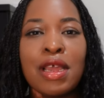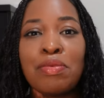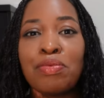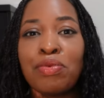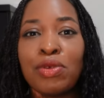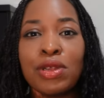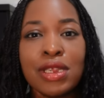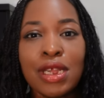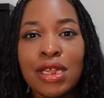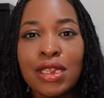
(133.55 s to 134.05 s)

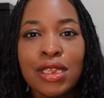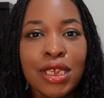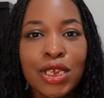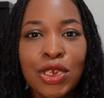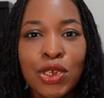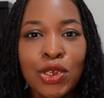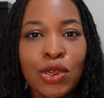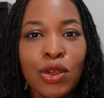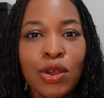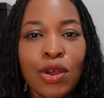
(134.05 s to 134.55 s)

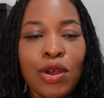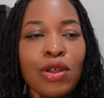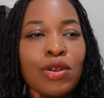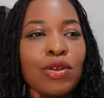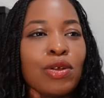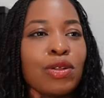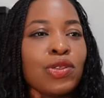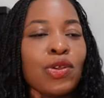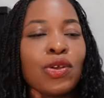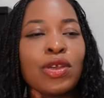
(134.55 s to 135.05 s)
presentation
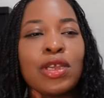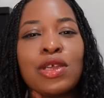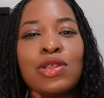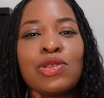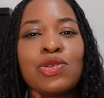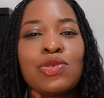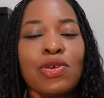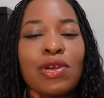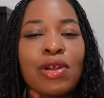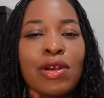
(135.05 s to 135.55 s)
or talking
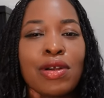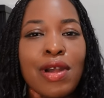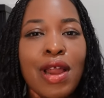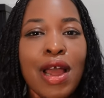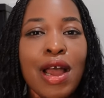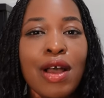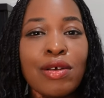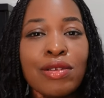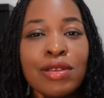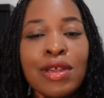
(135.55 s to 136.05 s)
to
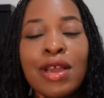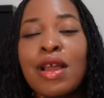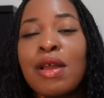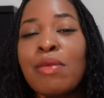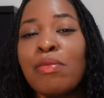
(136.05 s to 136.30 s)
crowd,